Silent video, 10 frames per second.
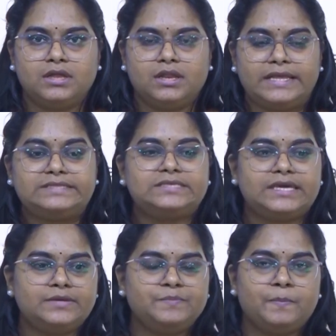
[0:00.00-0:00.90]
Let's say
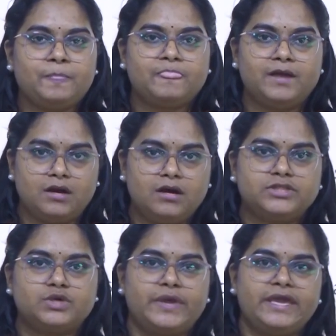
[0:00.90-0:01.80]
the
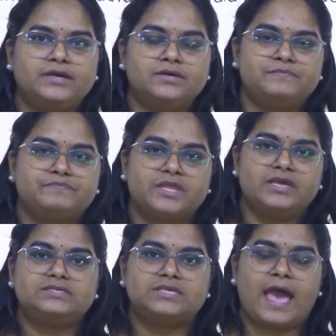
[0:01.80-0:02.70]
earthquake
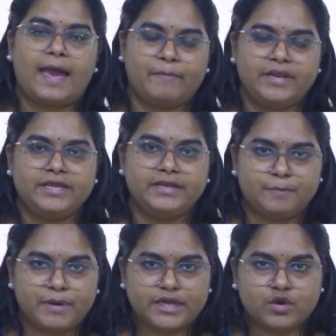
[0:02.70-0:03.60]
is happening in a
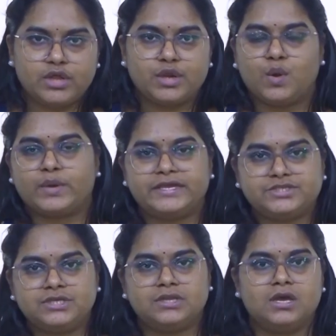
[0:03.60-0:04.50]
particular
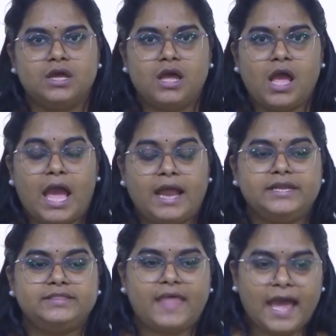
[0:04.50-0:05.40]
location, and
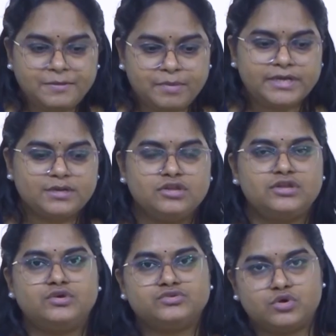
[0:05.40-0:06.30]
in that particular
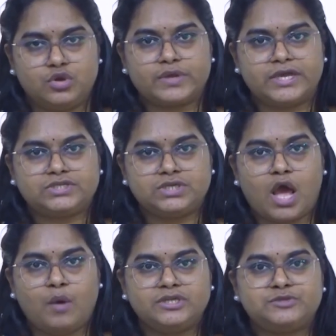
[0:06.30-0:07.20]
location,
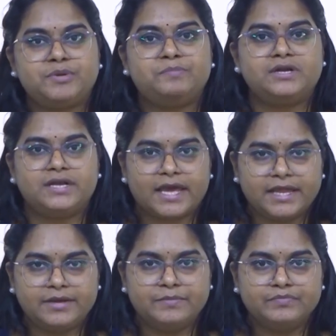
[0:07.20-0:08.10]
how much people
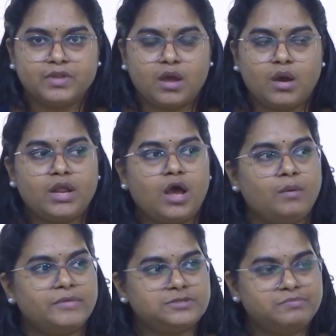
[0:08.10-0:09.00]
died, or how
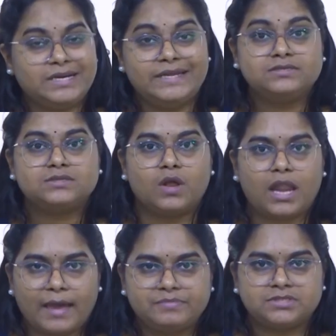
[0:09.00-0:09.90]
much buildings
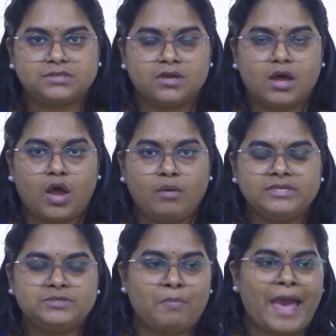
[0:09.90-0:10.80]
collapsed, how
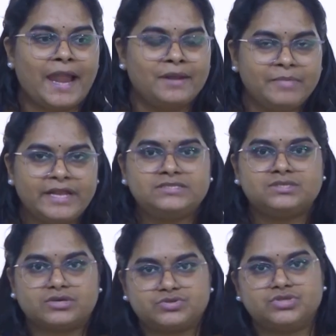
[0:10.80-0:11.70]
much man-made
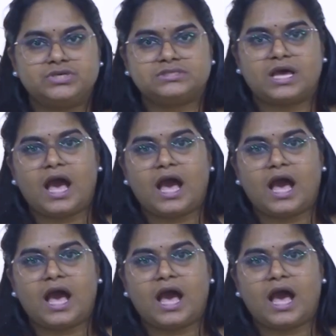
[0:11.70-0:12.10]
structures